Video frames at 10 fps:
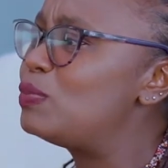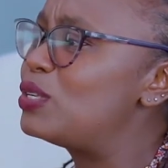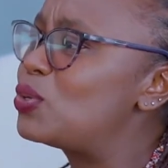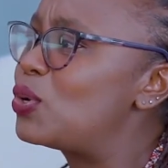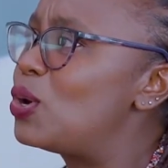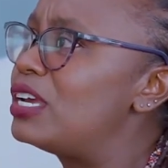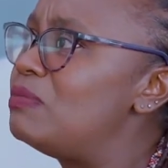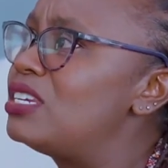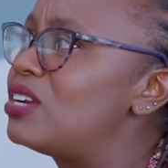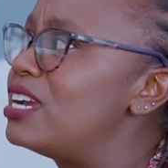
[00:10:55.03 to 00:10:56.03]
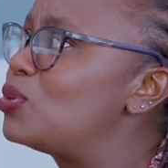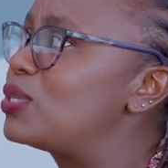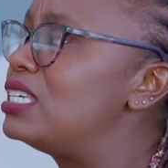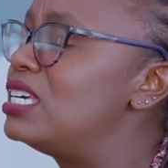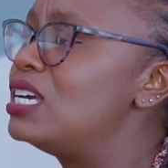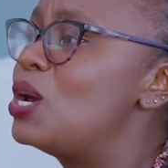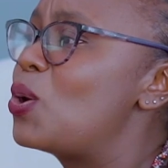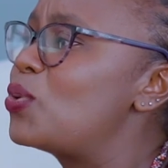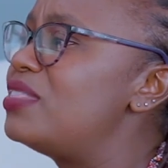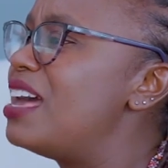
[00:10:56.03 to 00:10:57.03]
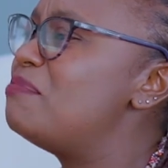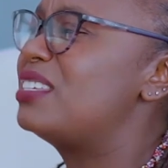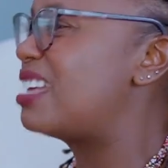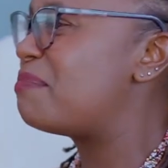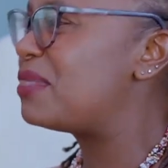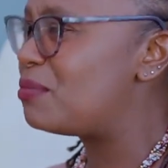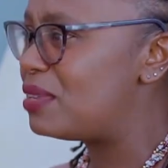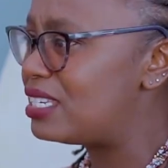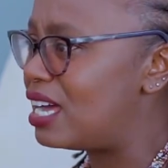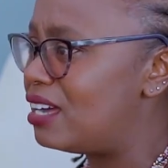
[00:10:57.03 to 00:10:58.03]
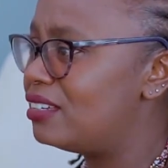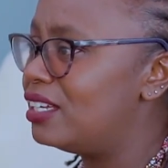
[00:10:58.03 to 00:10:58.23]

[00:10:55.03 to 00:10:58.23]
would be so wrong in me trying to see, could there be something better?